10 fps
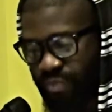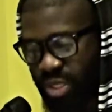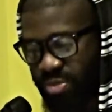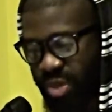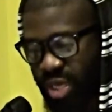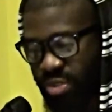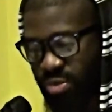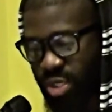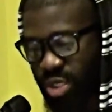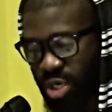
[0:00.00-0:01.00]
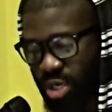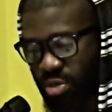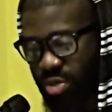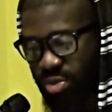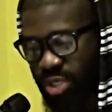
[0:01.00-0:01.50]
this past weekend. I
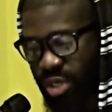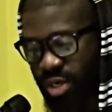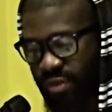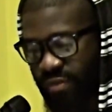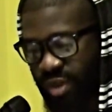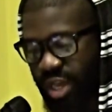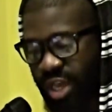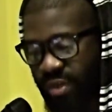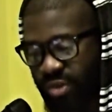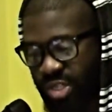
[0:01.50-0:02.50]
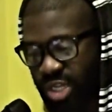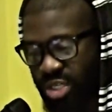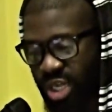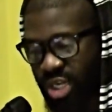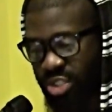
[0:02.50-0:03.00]
know he was down there for that.
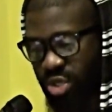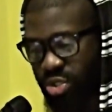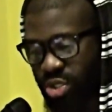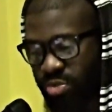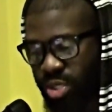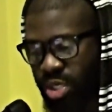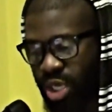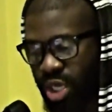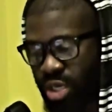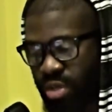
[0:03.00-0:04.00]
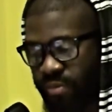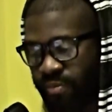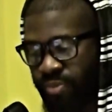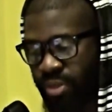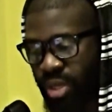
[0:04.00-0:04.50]
Cause I talked to him today,
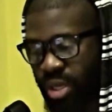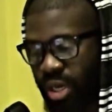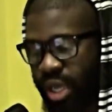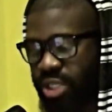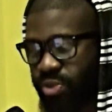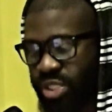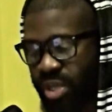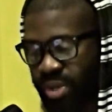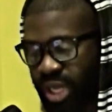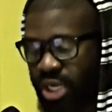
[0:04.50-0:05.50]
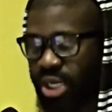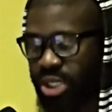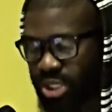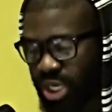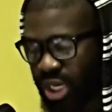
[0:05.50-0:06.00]
last Wednesday when I did the
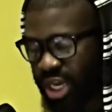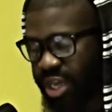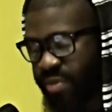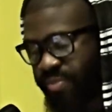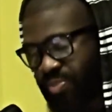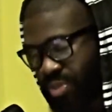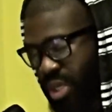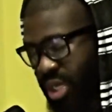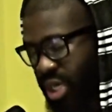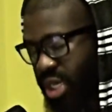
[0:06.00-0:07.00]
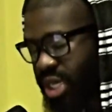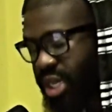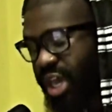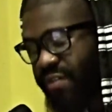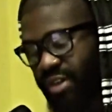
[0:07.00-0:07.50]
TLA. He
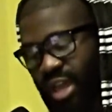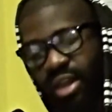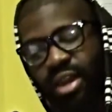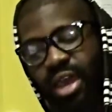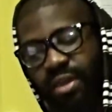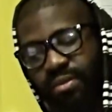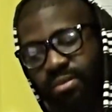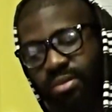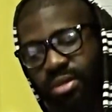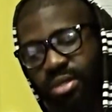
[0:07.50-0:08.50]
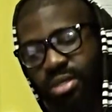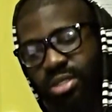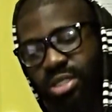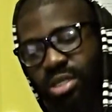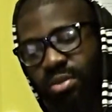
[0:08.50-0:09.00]
left that night. I
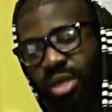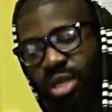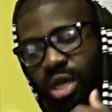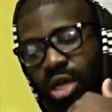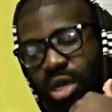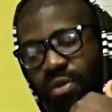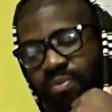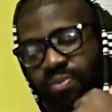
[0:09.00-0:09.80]
seen him at the uh,